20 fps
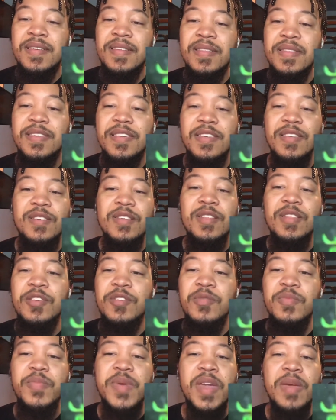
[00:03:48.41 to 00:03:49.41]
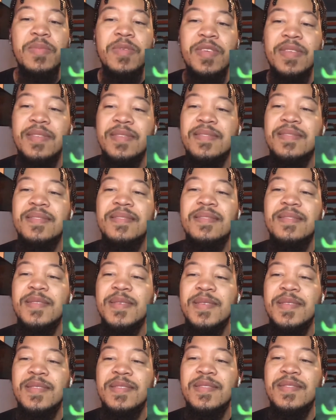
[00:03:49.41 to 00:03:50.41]
Look at the little babies.
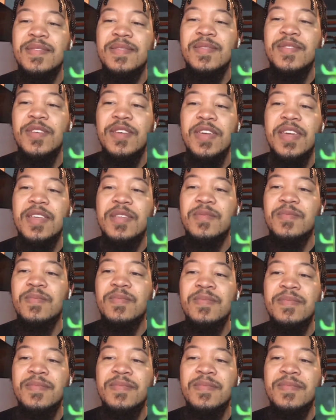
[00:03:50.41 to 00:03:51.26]
Look at them.